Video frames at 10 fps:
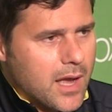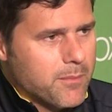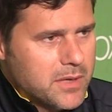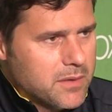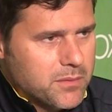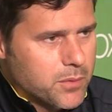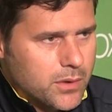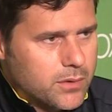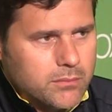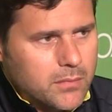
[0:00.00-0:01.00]

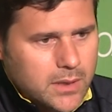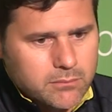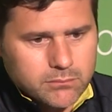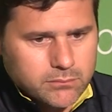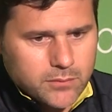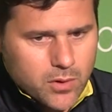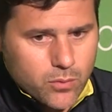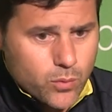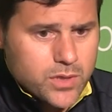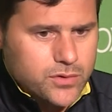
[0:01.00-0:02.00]
unbelievable.
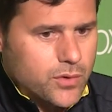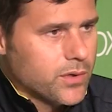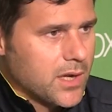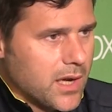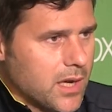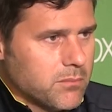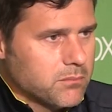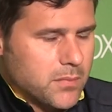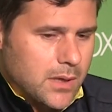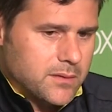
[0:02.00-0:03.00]
We enjoyed the
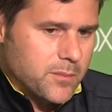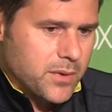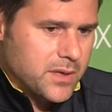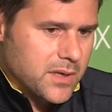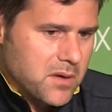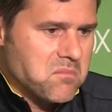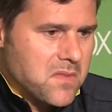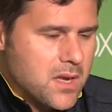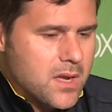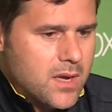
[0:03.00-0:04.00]
game, and the player
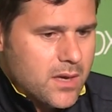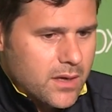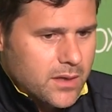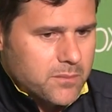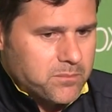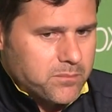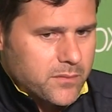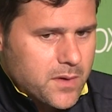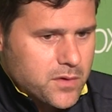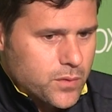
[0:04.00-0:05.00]

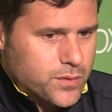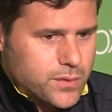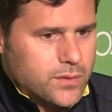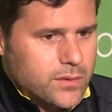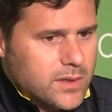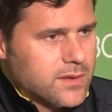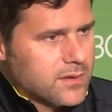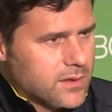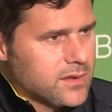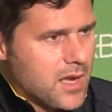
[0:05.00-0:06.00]
used
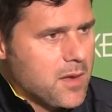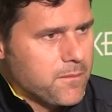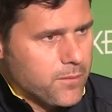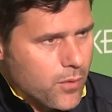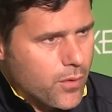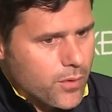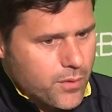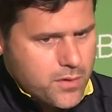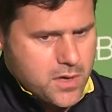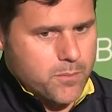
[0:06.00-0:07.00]
this game
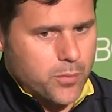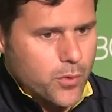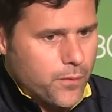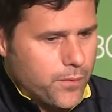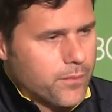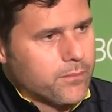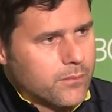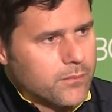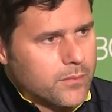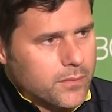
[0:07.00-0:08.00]
for improve
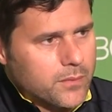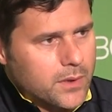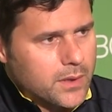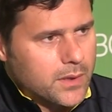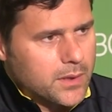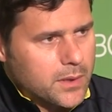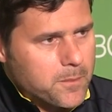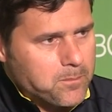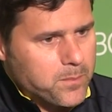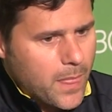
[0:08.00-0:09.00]

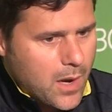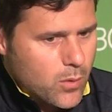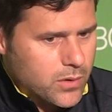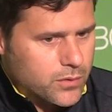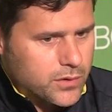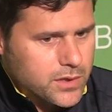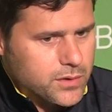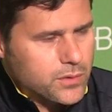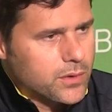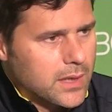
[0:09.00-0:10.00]
our
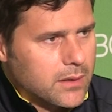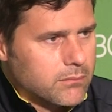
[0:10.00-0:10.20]
condition